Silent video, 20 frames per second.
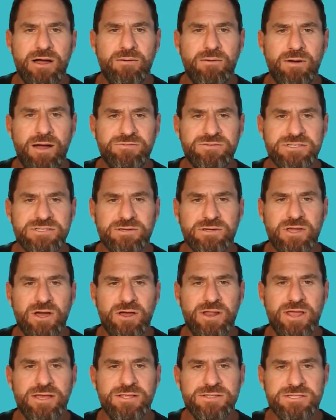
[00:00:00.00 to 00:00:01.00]
I've
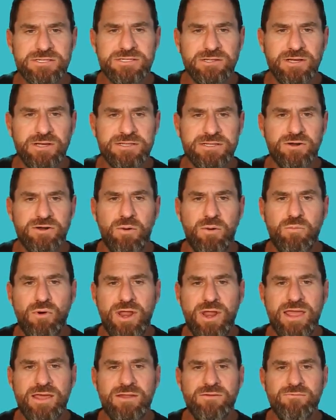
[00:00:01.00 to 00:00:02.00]
gone ahead and selected our
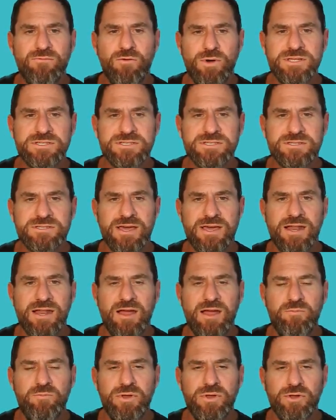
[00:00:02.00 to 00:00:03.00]
brand voice
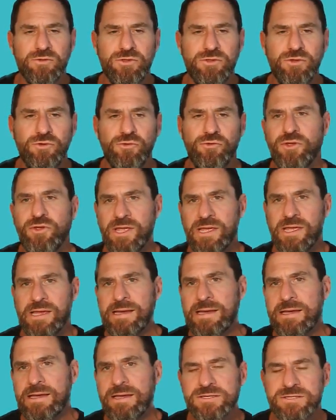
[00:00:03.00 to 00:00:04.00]
that I built using
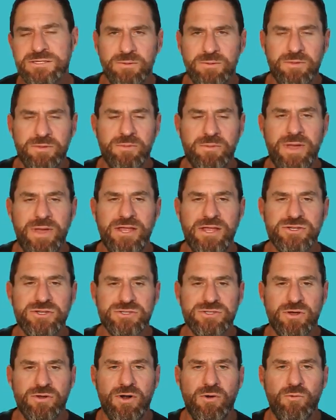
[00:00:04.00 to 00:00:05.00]
some of the
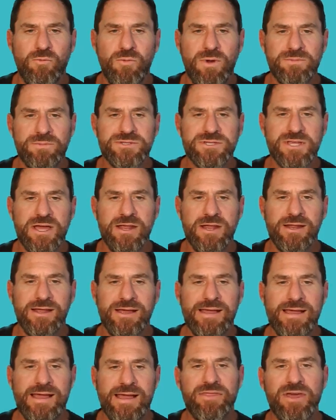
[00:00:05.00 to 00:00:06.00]
pages on our website.
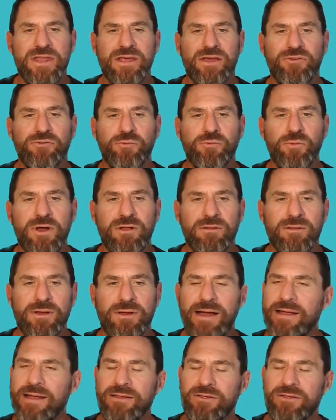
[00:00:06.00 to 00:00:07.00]
And then as
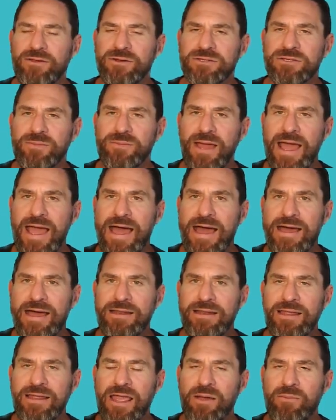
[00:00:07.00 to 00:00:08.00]
well, there's some
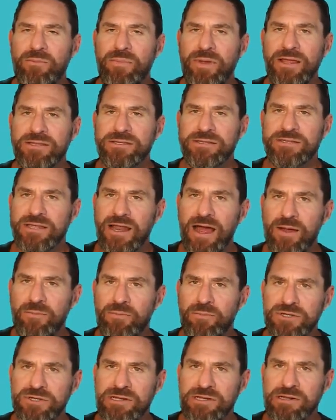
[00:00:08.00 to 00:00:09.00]
ad campaigns that
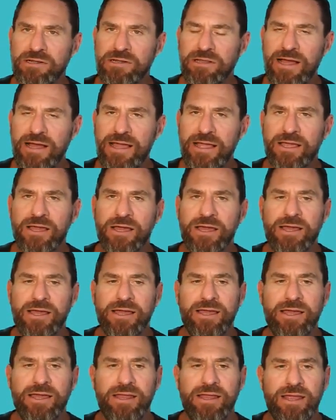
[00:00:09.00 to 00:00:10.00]
I particularly like.
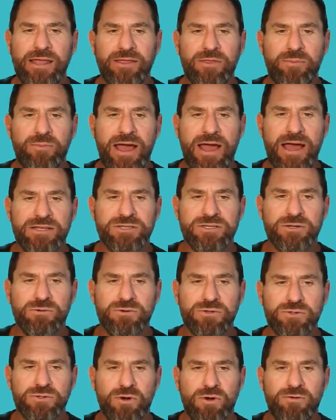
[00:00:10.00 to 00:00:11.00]
In the past,
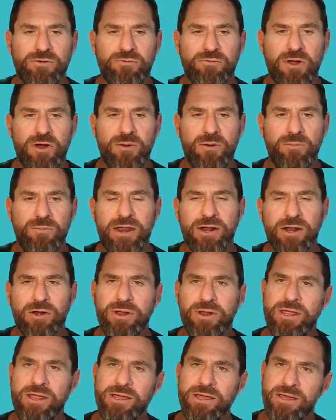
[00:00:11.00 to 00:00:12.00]
there was one from
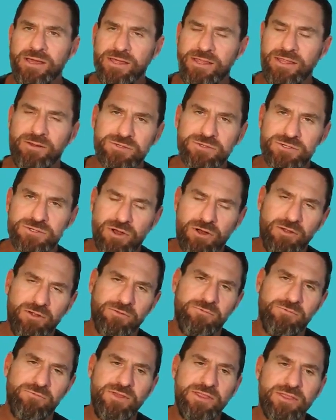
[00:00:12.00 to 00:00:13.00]
Pedigree that was
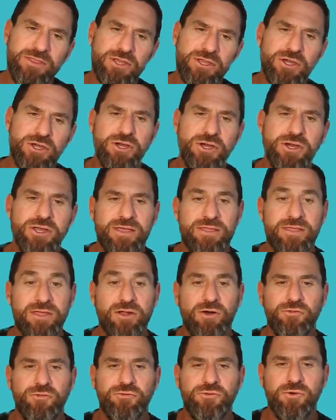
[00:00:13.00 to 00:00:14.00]
called Feed the Good. And then
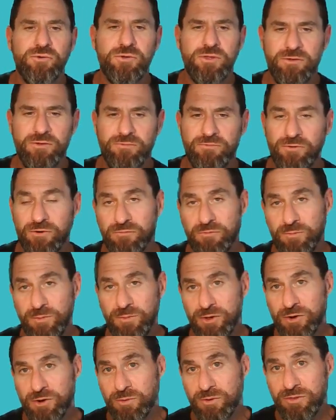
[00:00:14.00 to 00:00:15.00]
also, if you're
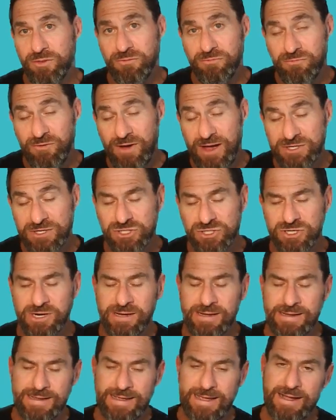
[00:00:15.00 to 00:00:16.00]
familiar with Fetch,
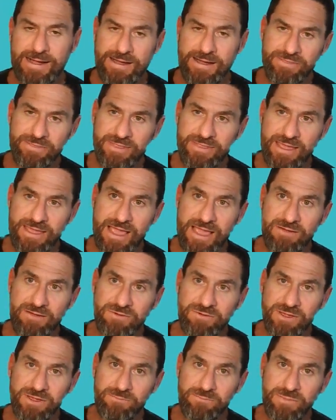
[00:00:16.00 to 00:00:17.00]
they
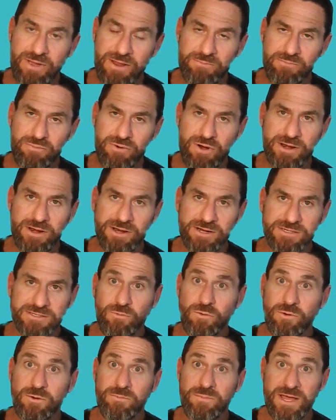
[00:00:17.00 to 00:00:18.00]
have a pet product
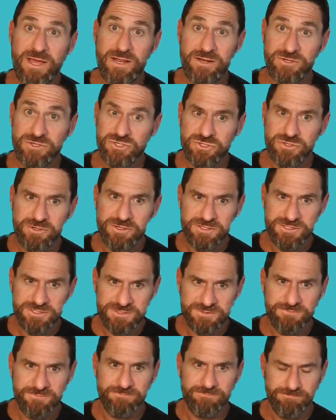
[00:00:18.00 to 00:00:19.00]
for pet
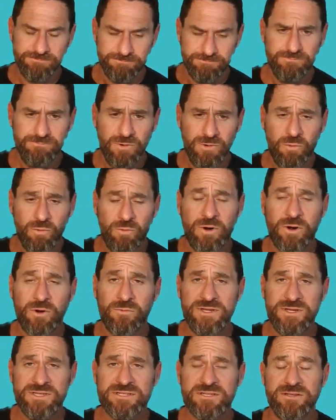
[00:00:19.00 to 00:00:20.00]
insurance,
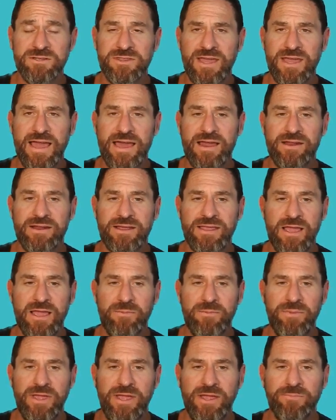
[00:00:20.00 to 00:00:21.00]
where recently they had a
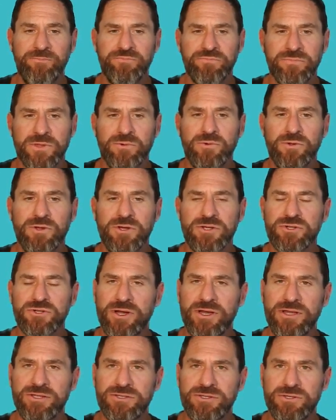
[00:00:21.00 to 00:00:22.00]
campaign really
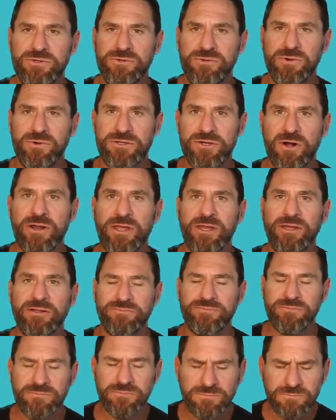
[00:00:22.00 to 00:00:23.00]
trying to
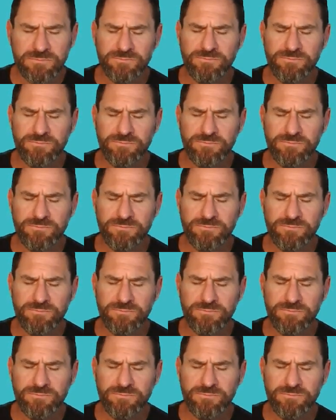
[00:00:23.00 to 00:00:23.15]
target